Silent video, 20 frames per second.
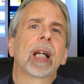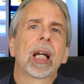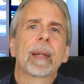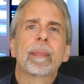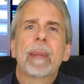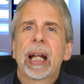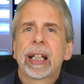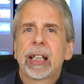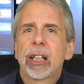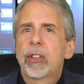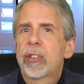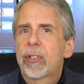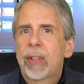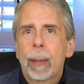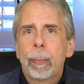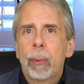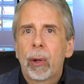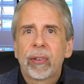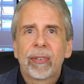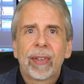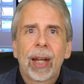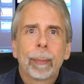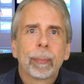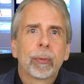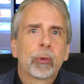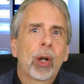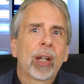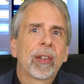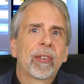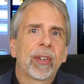A managed
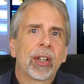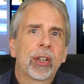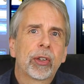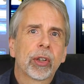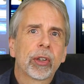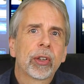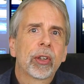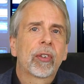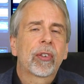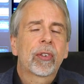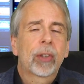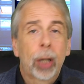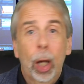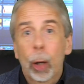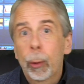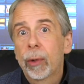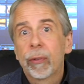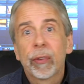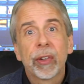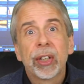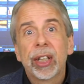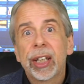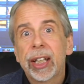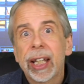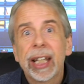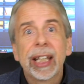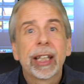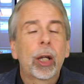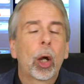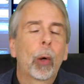step-by-step transition, slower than
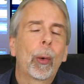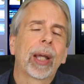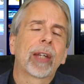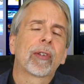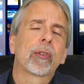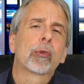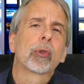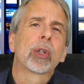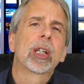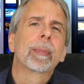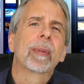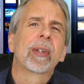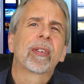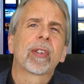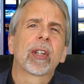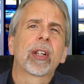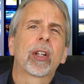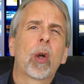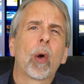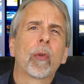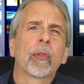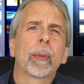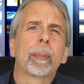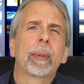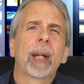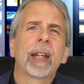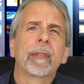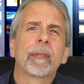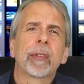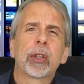the eco-extremists can
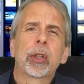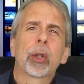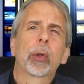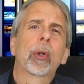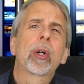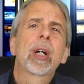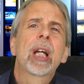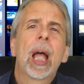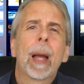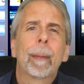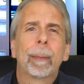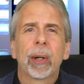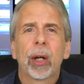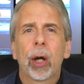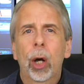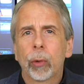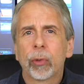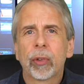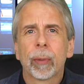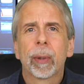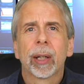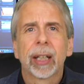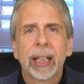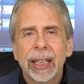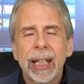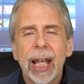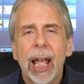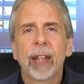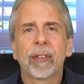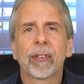contemplate for sure, but
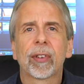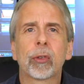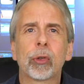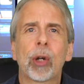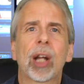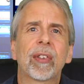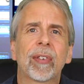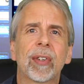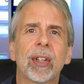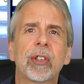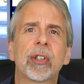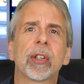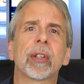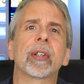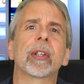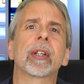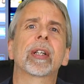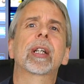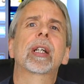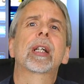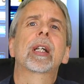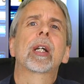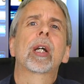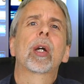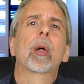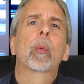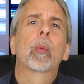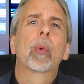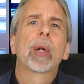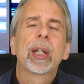ultimately, yes, a transition.
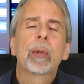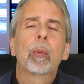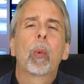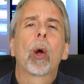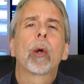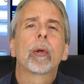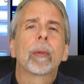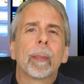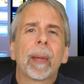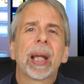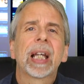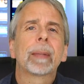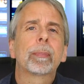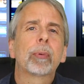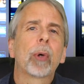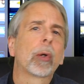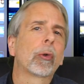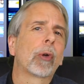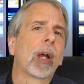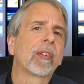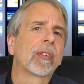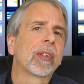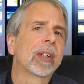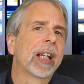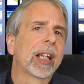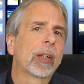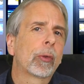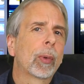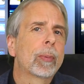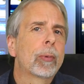We won't make progress
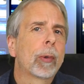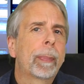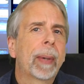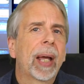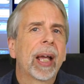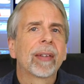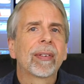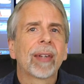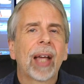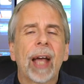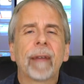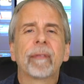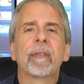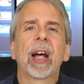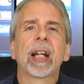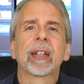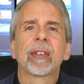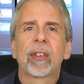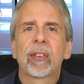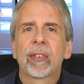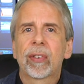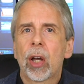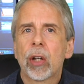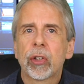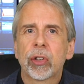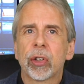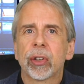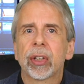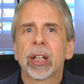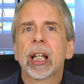unless we're prepared to have that
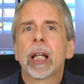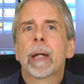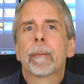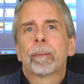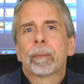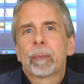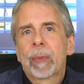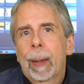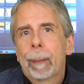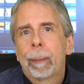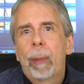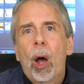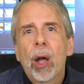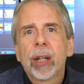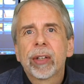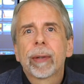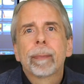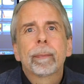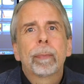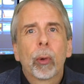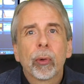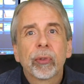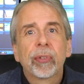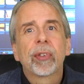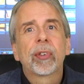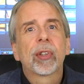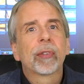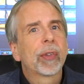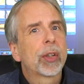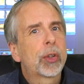discussion. Biden
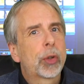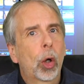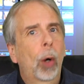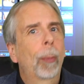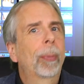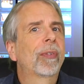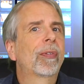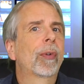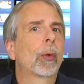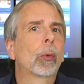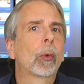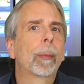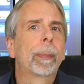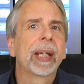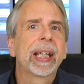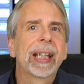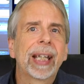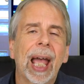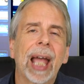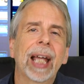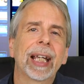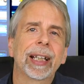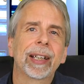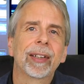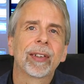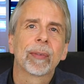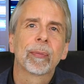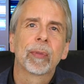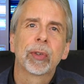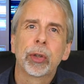pointed to the jobs that will be
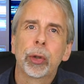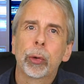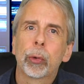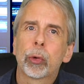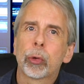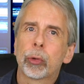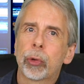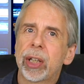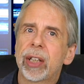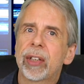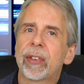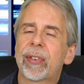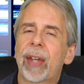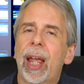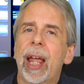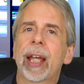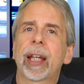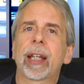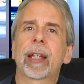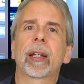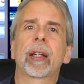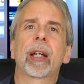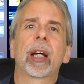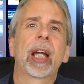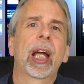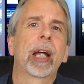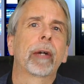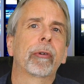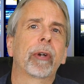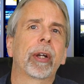gained in the new green tech
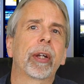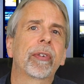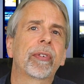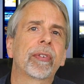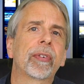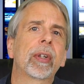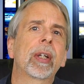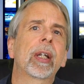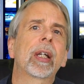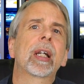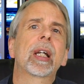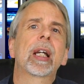areas.